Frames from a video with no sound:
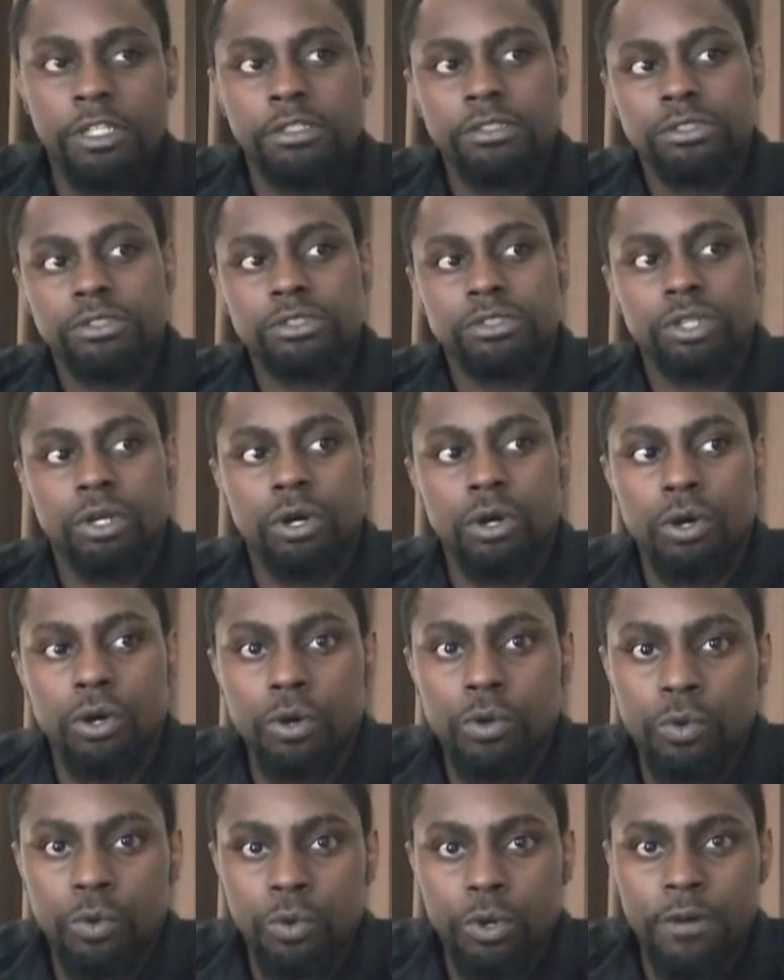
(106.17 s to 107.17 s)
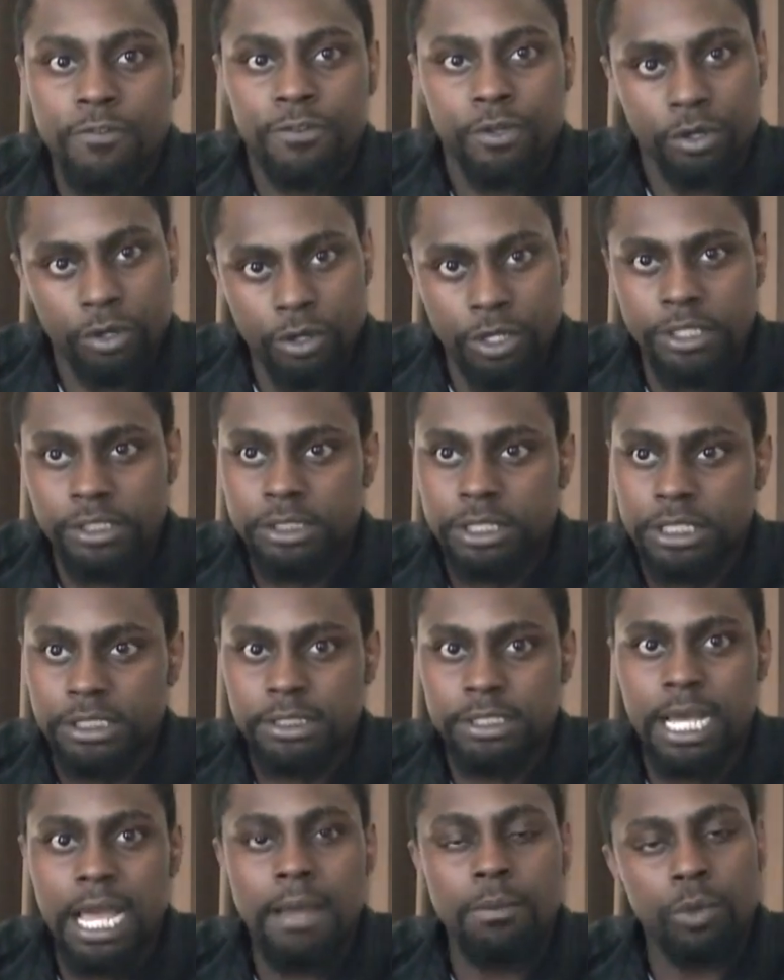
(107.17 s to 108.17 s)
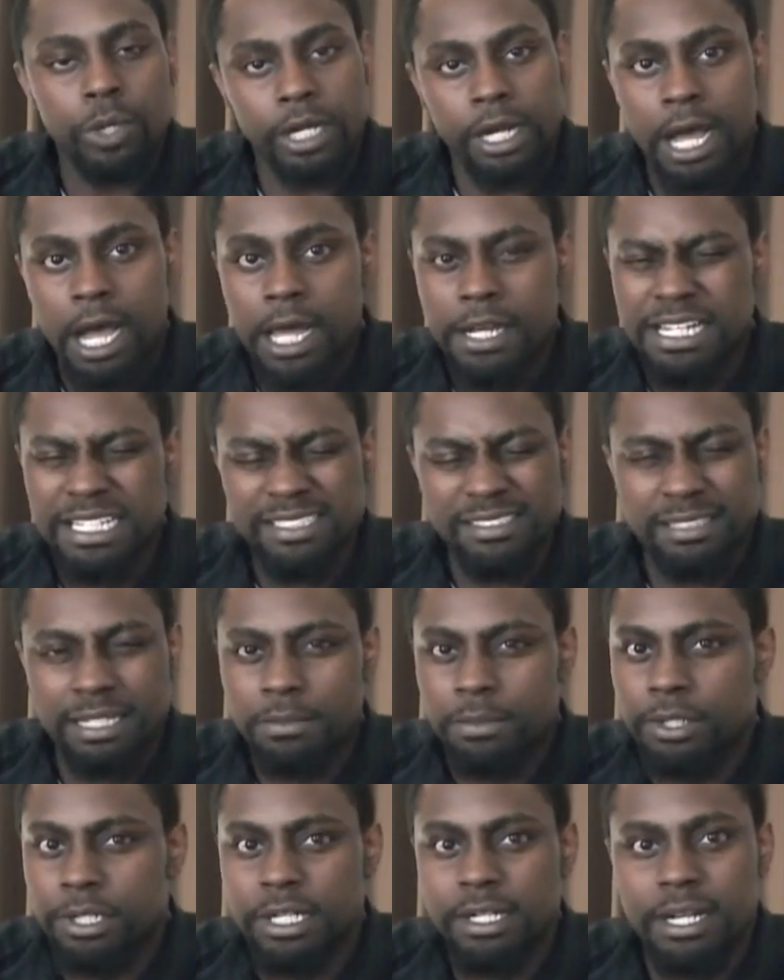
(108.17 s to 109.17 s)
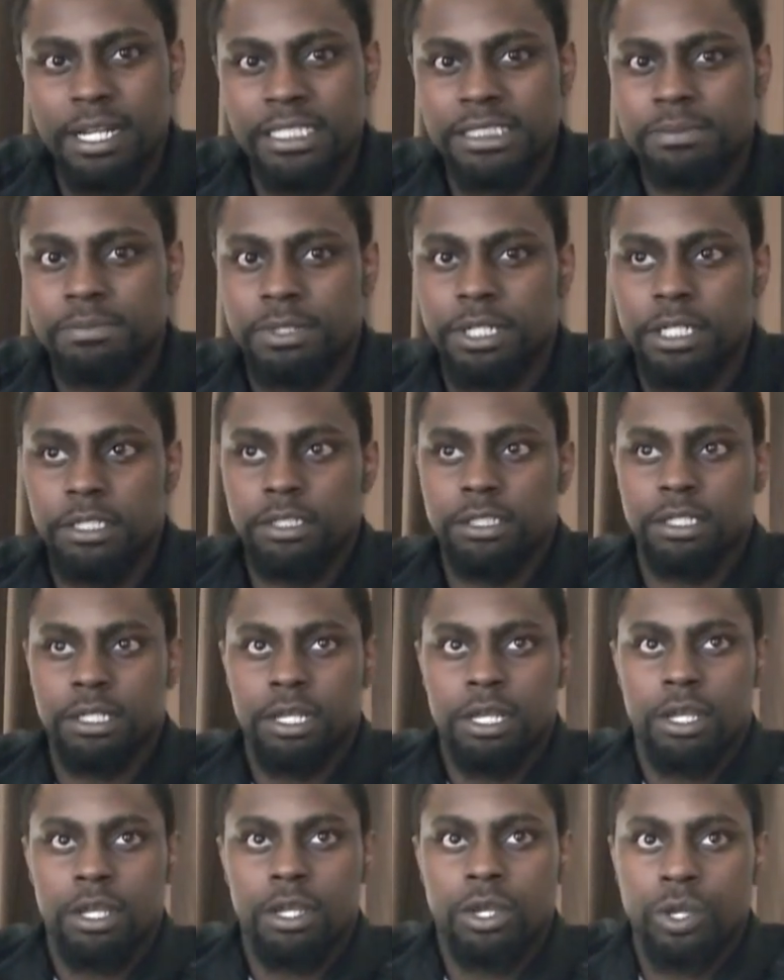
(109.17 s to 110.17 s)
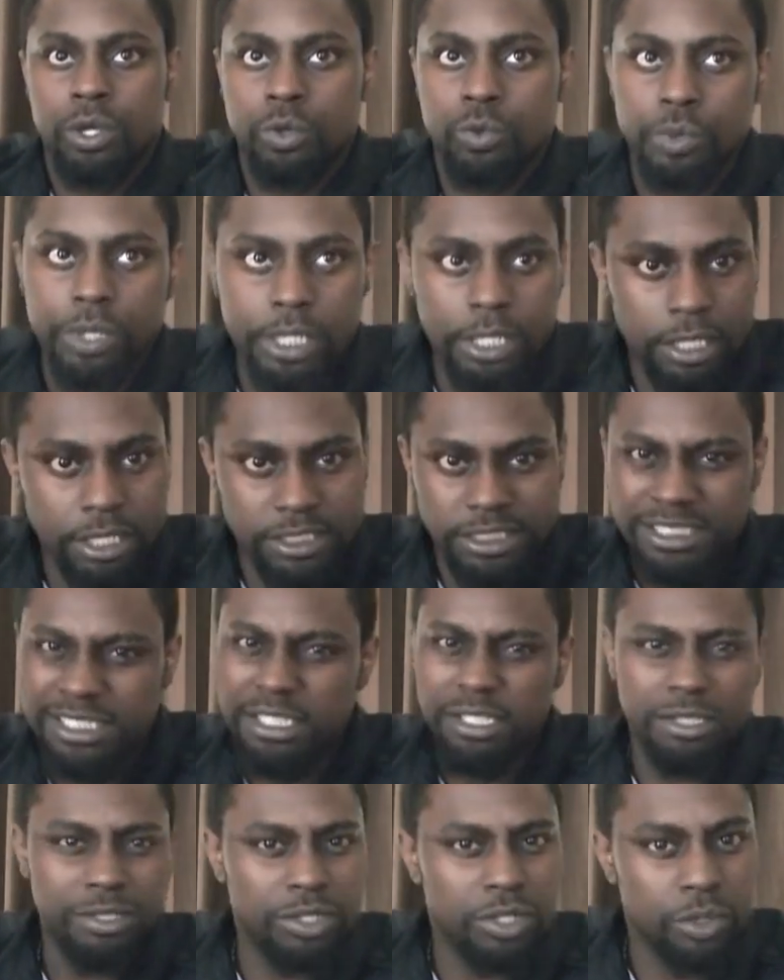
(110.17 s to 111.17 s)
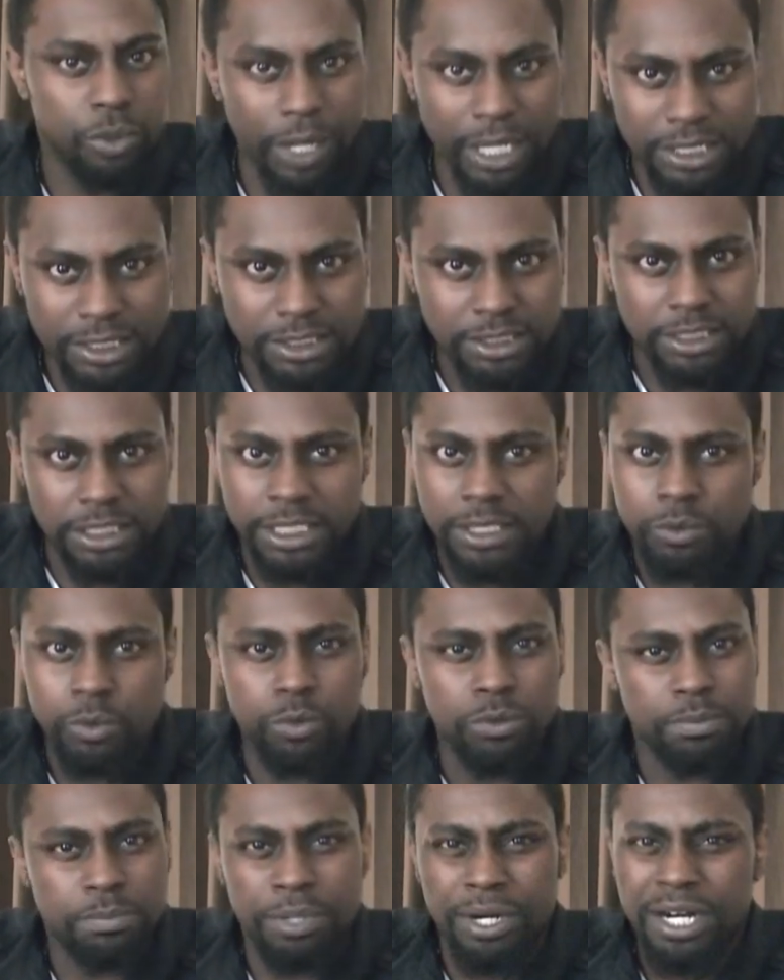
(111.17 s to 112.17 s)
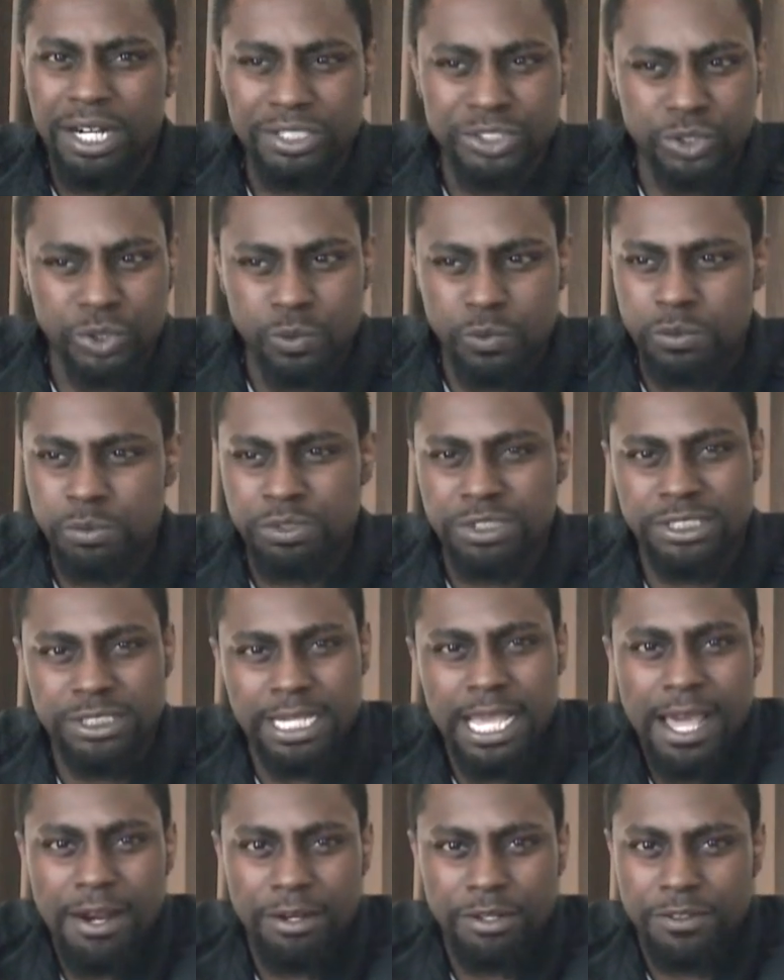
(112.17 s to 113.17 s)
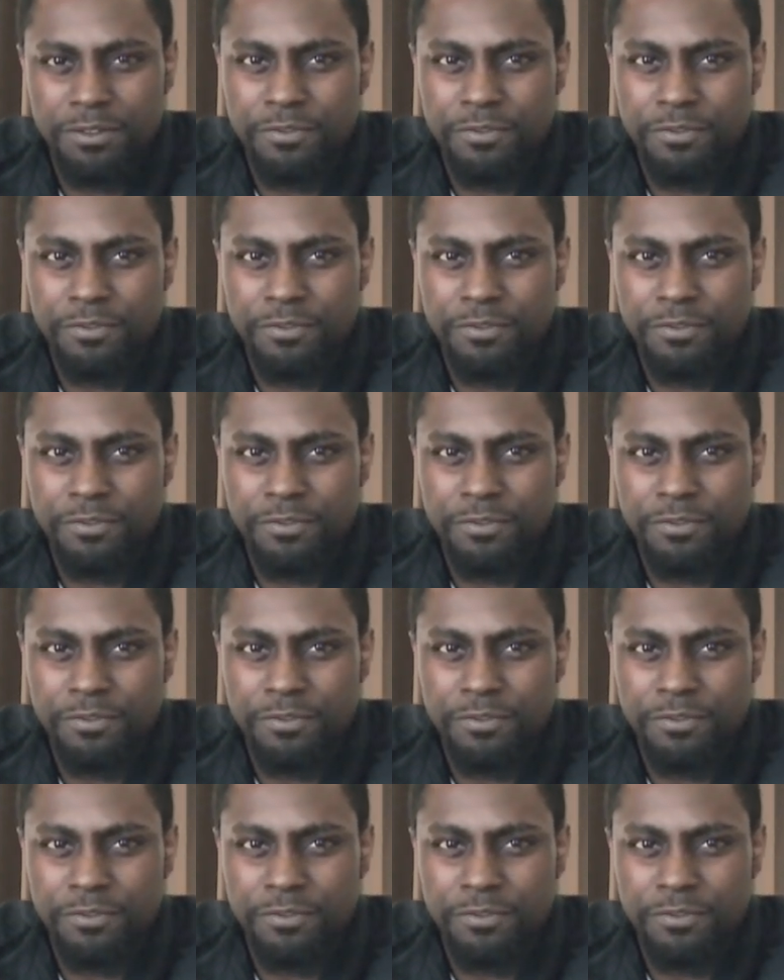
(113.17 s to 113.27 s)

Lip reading: So of course, as time went on, December the next month, we continued to question, we were puzzled, we were shattered.